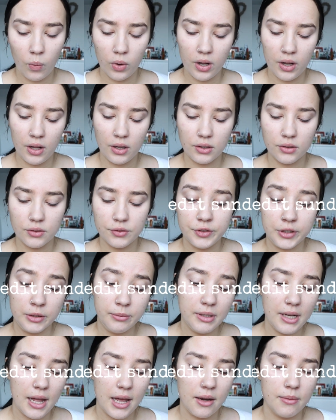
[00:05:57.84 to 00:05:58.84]
I want to
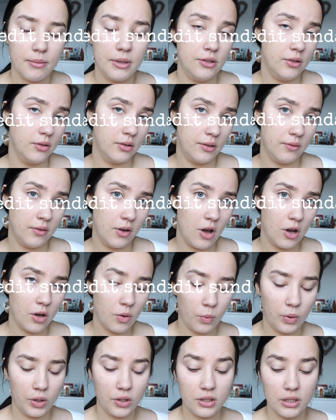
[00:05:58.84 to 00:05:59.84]
film and edit my Sunday
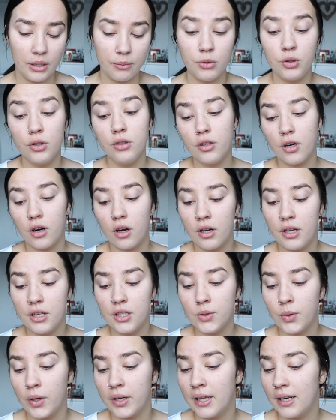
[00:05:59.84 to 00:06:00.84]
vlog, which I'm doing currently,
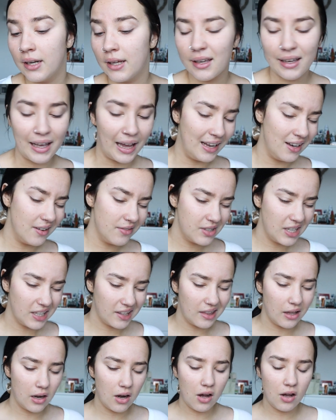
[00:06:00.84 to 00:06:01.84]
so I can kind of
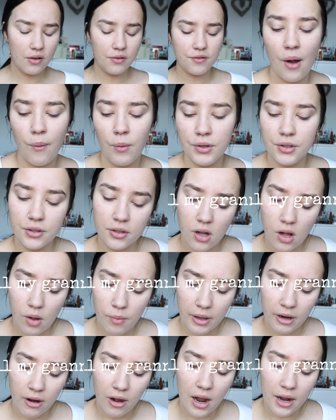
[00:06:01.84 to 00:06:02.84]
tick that off. I want to call
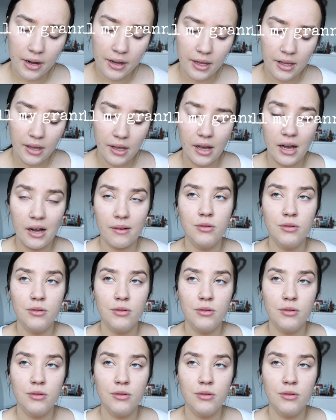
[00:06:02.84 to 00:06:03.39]
my granny. I